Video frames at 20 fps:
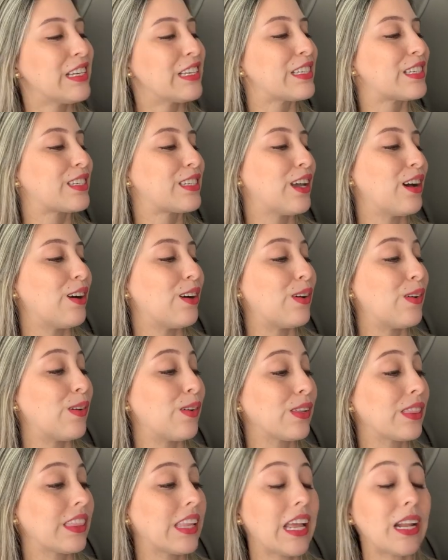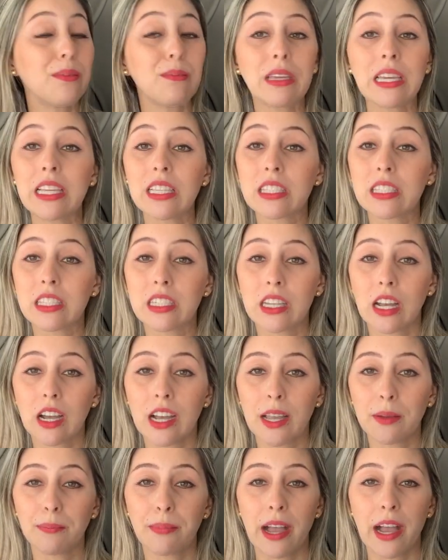So let me
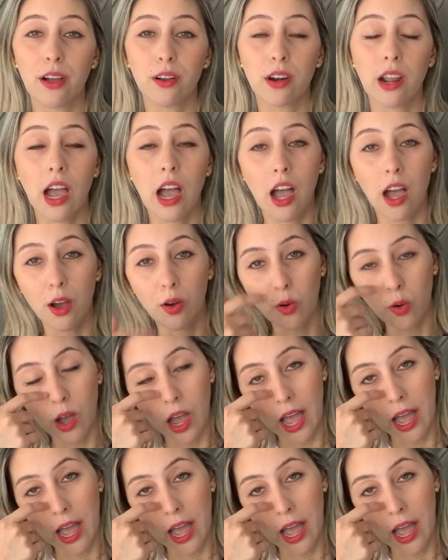talk about how